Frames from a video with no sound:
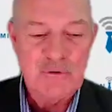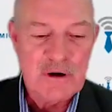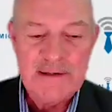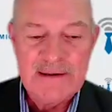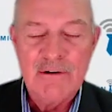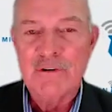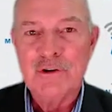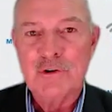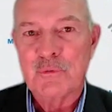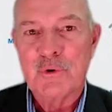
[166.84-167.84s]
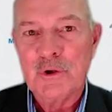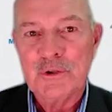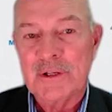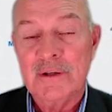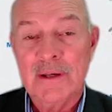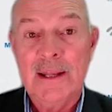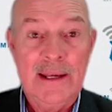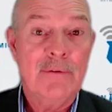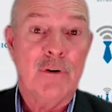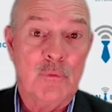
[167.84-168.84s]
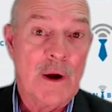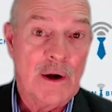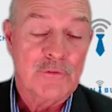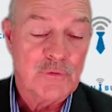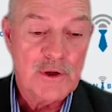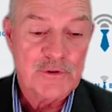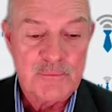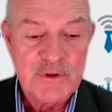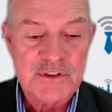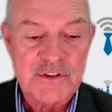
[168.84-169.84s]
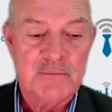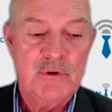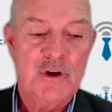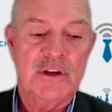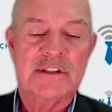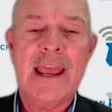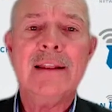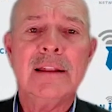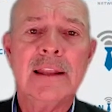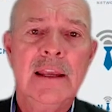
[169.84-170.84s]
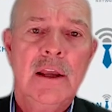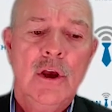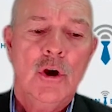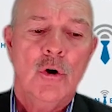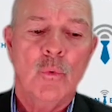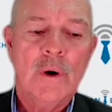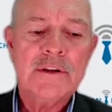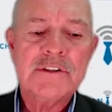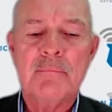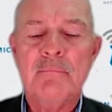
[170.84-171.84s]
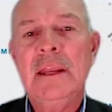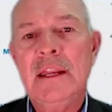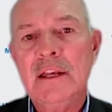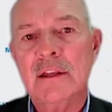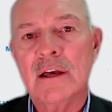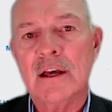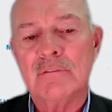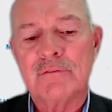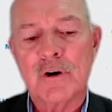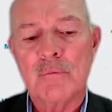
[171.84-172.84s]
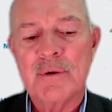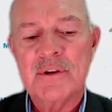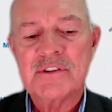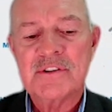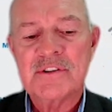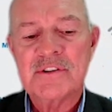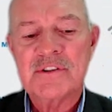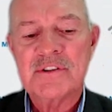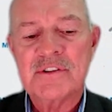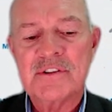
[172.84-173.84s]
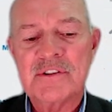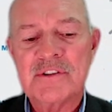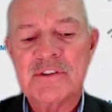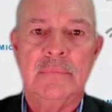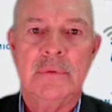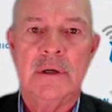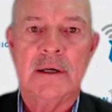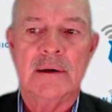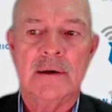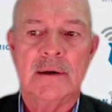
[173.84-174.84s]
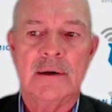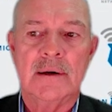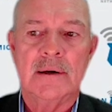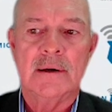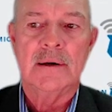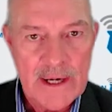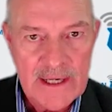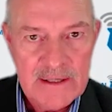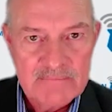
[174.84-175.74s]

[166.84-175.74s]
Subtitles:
right now in your world and everywhere throughout the business community. Exactly what does it mean for a business to be AI ready?